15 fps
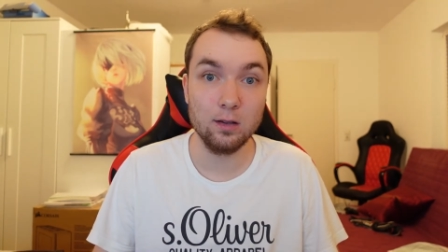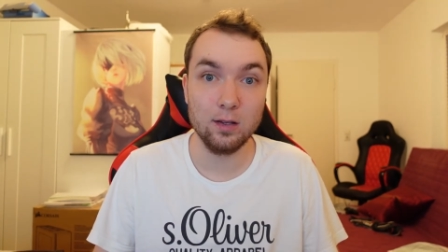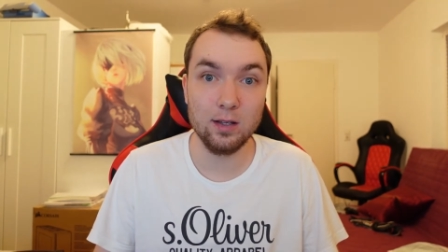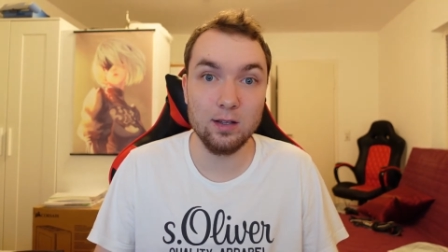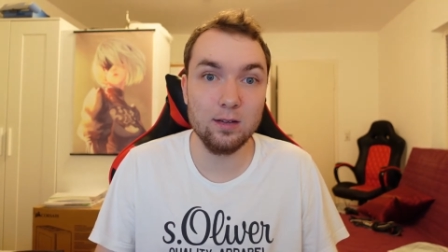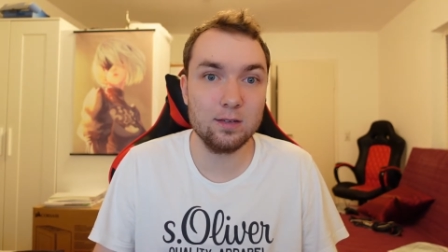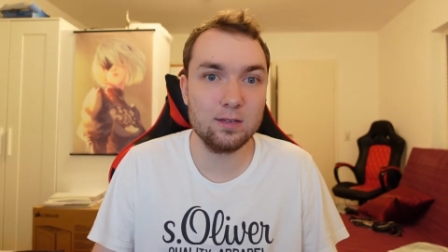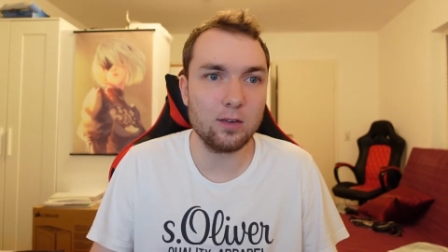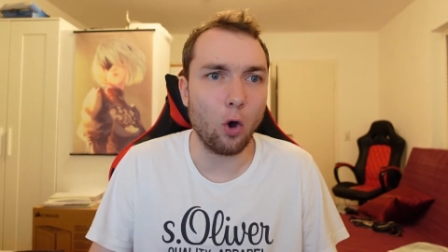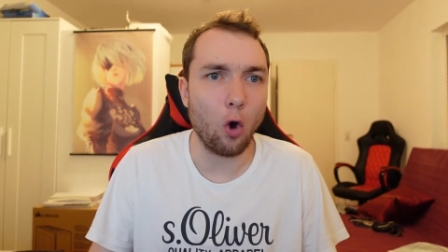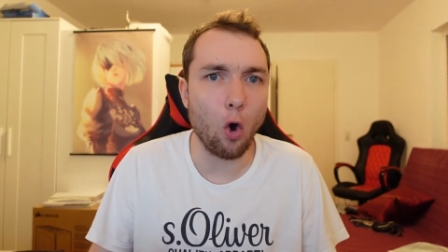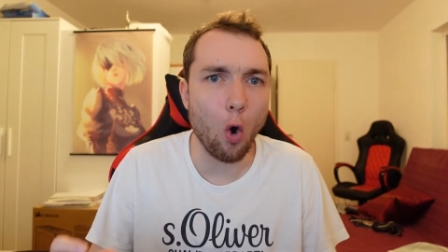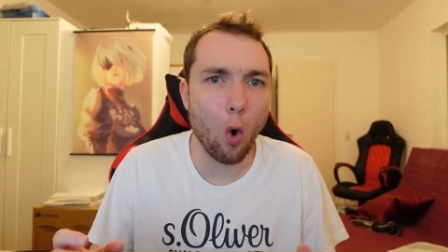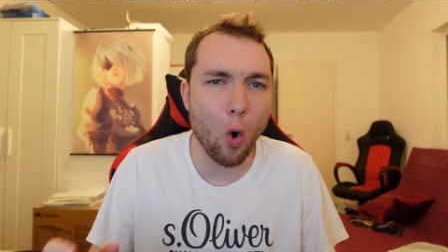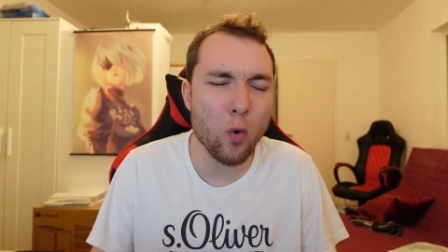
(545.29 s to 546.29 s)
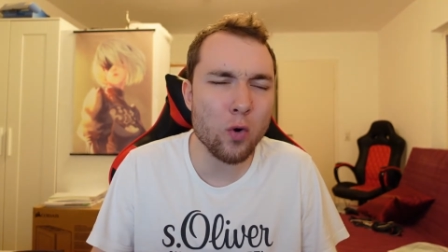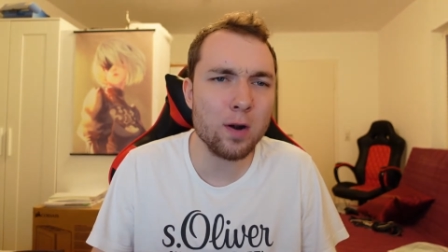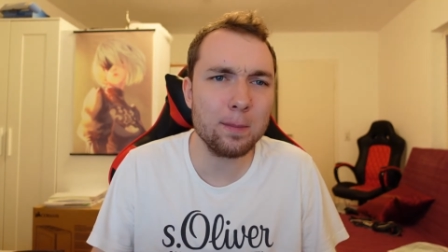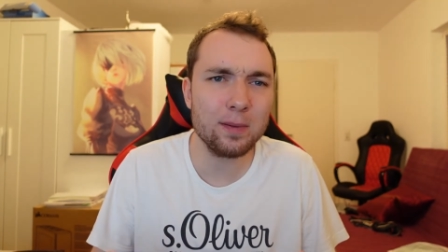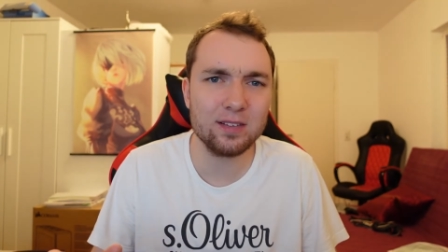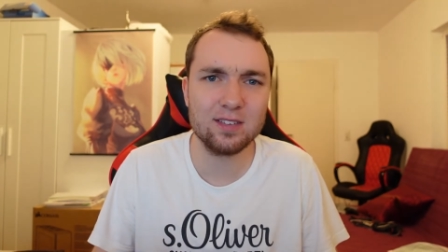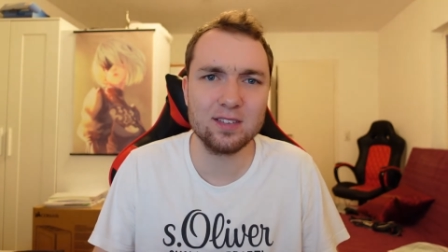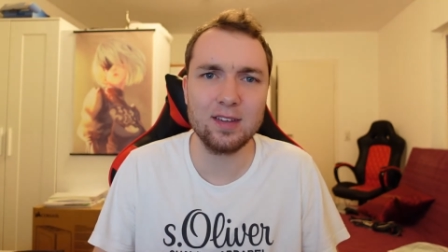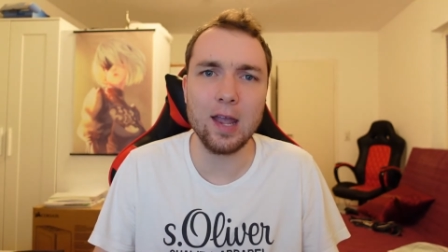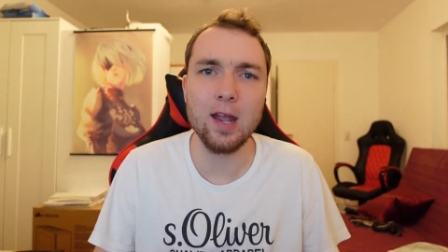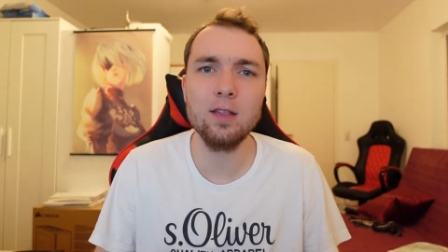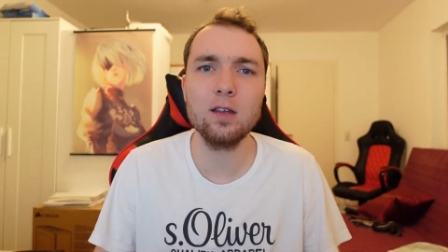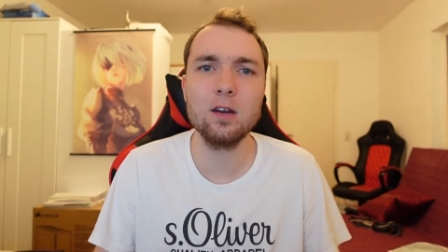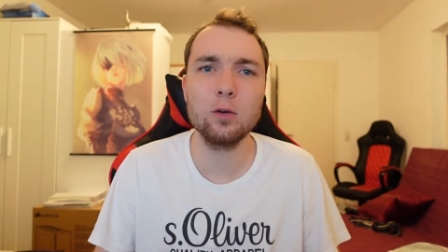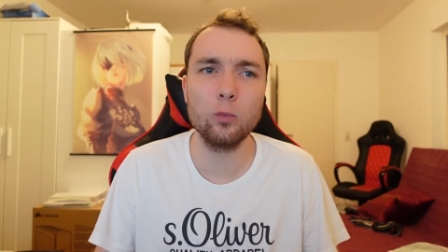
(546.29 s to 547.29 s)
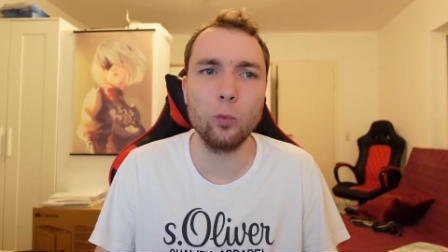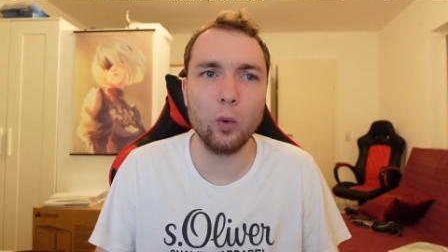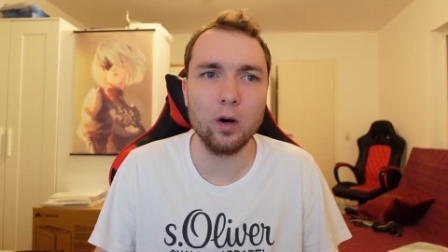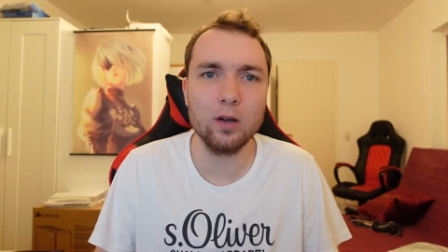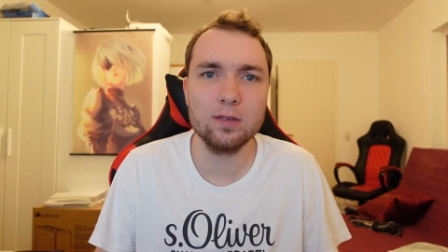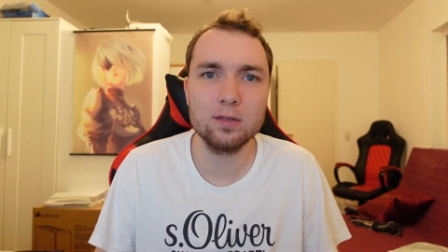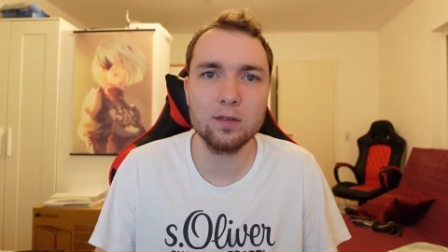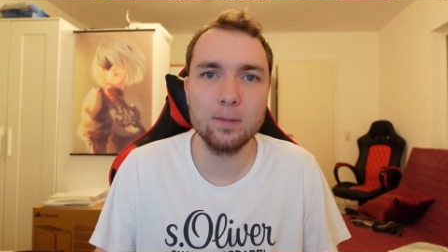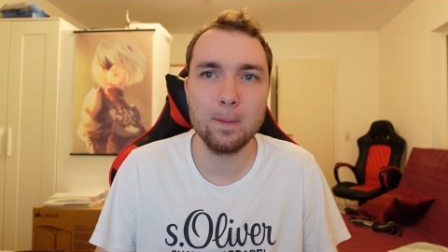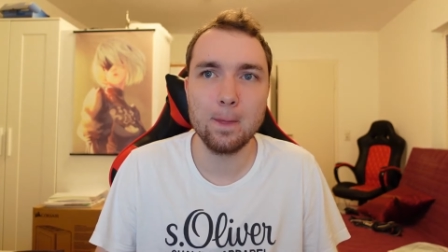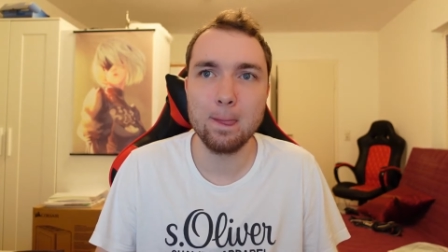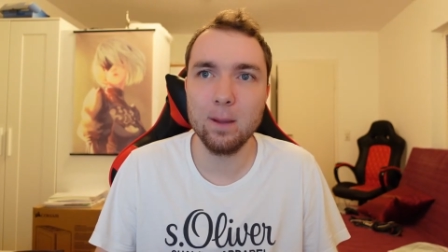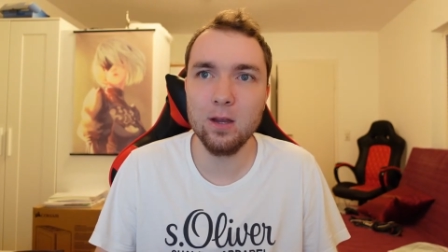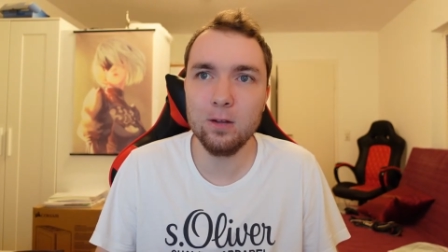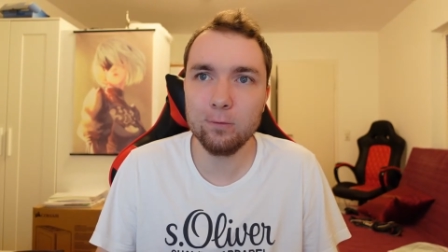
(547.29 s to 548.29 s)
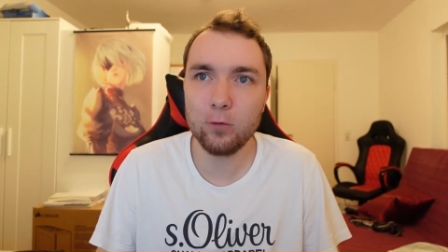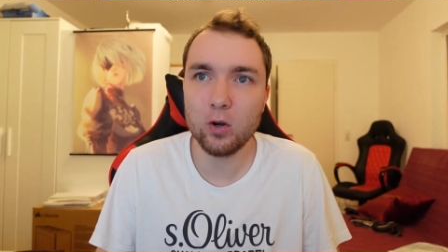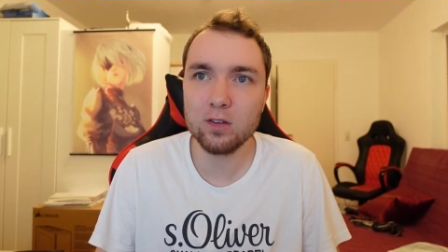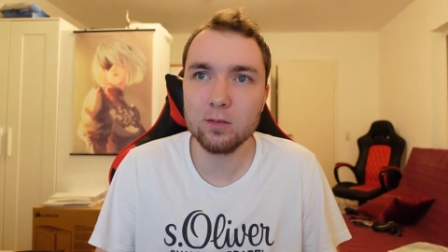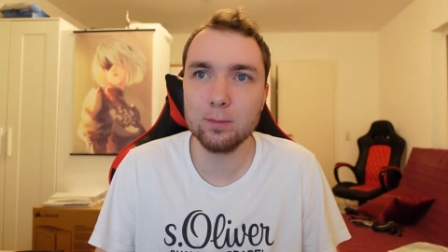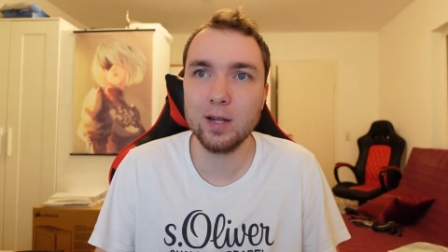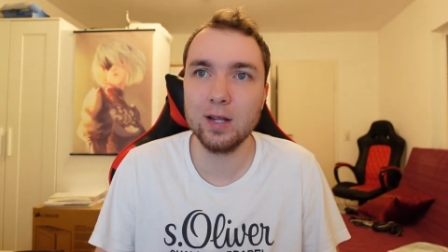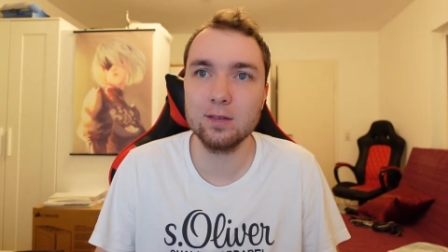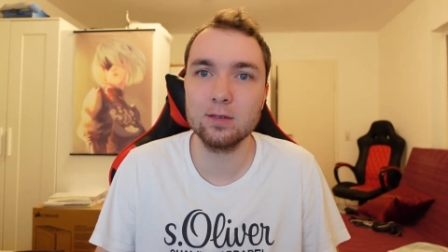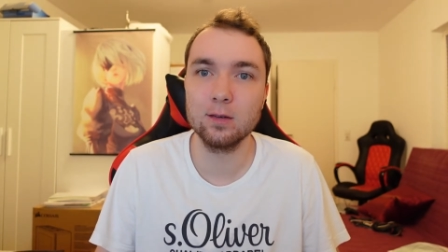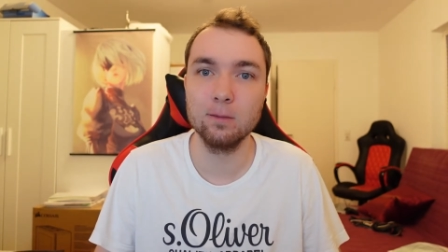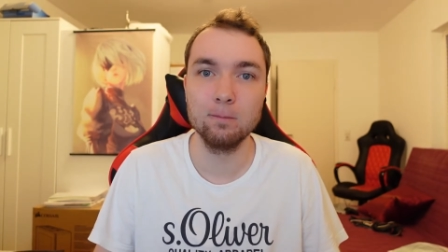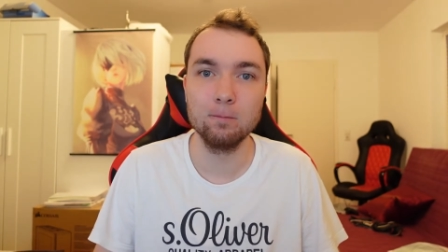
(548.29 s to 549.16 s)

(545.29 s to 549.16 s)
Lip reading: in this horrible state that it was in the first place.